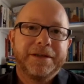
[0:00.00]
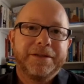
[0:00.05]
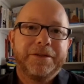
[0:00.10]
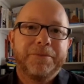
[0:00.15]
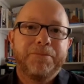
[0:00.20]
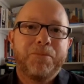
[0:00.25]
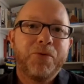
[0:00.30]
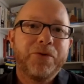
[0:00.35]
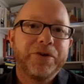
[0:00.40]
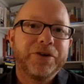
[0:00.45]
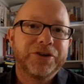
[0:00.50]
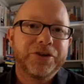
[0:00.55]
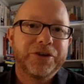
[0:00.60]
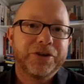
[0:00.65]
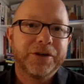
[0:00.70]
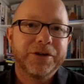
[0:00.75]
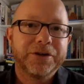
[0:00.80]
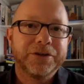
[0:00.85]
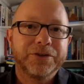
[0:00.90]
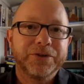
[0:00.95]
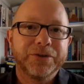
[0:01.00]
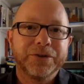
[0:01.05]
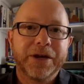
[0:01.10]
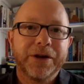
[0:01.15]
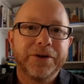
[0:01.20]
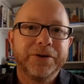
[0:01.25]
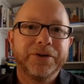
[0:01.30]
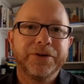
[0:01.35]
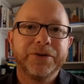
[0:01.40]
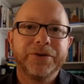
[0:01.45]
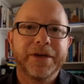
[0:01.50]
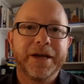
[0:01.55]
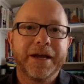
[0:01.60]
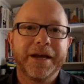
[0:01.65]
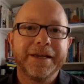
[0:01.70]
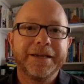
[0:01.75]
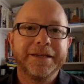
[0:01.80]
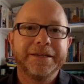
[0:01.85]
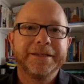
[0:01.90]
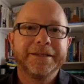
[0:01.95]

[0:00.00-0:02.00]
thepointchurch.co.uk,